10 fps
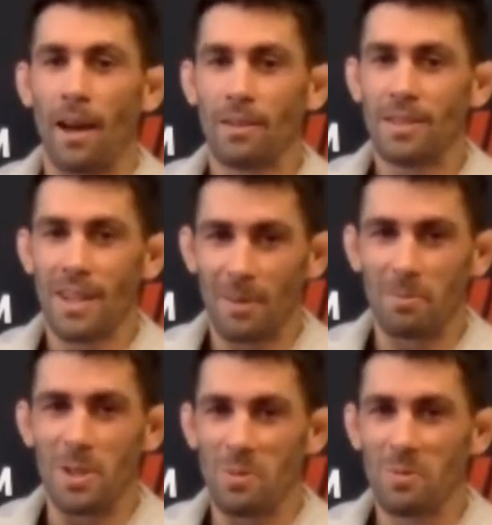how dumb
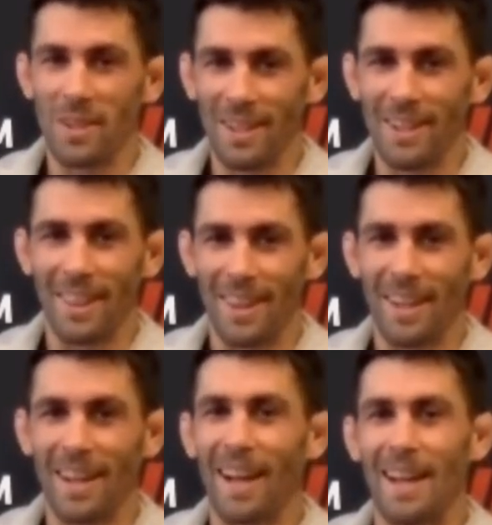do you really
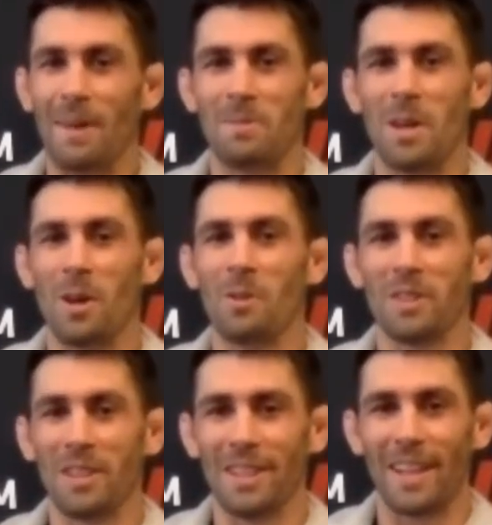think I am to
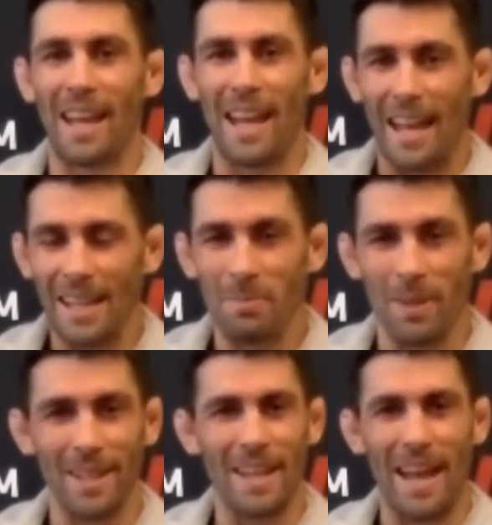overlook
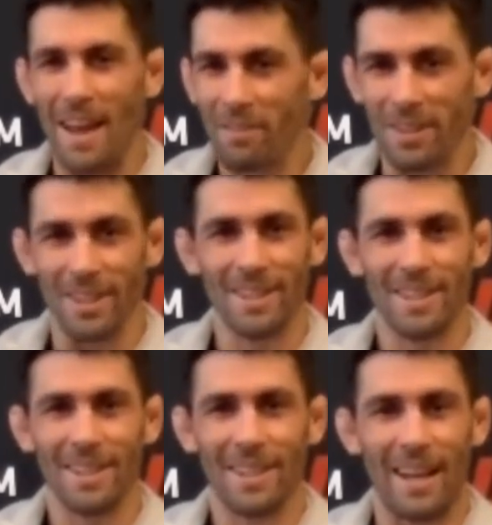anybody ever?
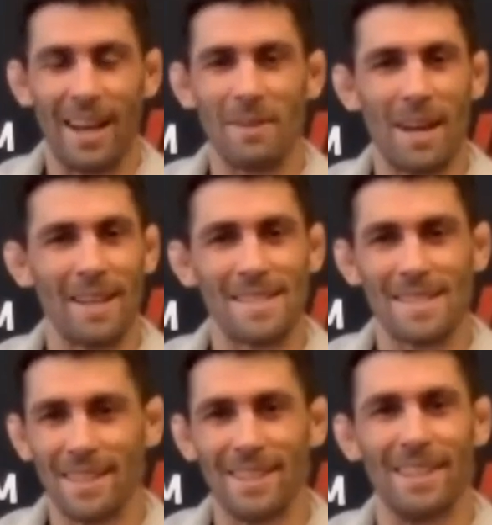I'm not
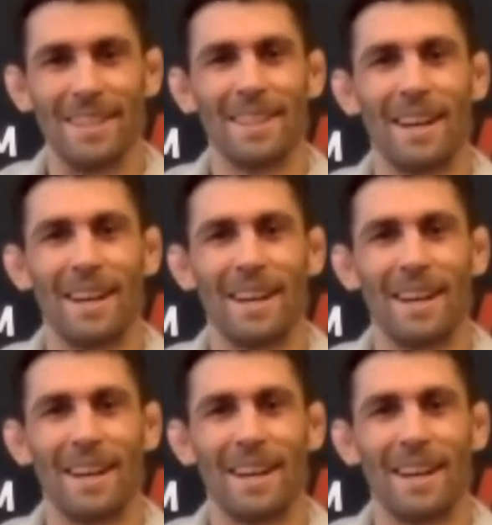silly.